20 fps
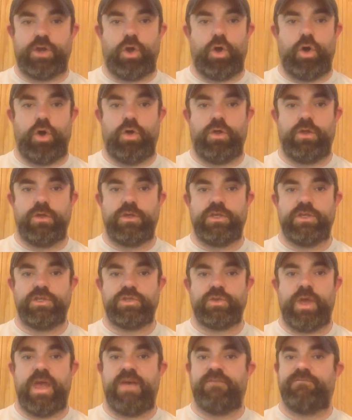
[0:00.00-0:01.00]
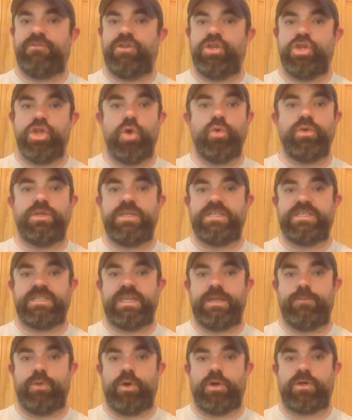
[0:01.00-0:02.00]
all, so I have no
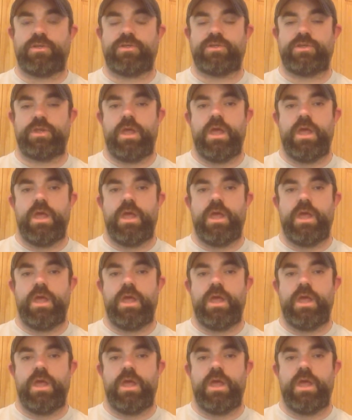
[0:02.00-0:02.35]
DC books.